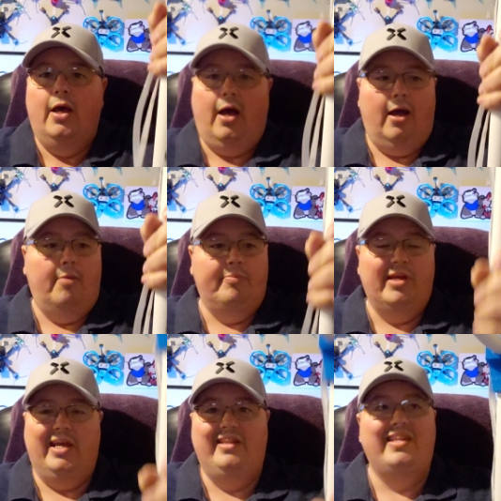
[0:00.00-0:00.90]

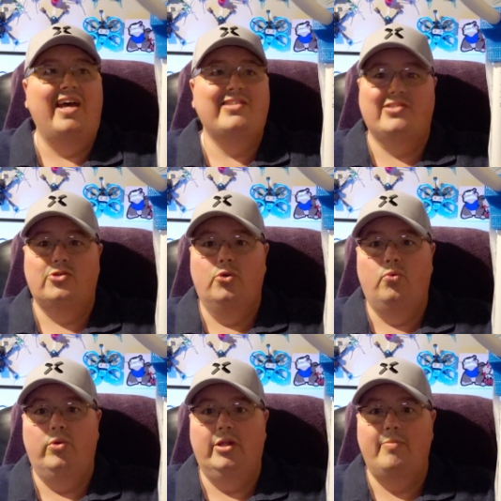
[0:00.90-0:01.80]
And that's
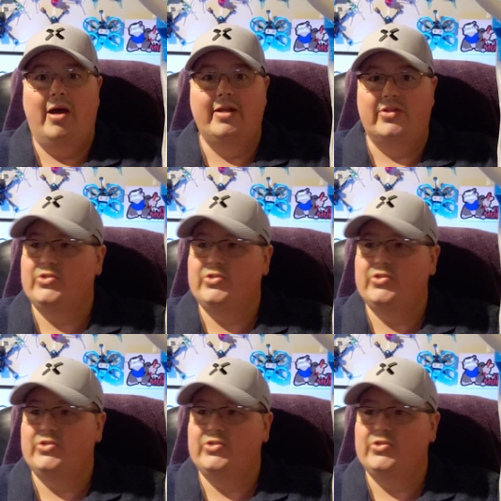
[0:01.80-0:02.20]
really about it.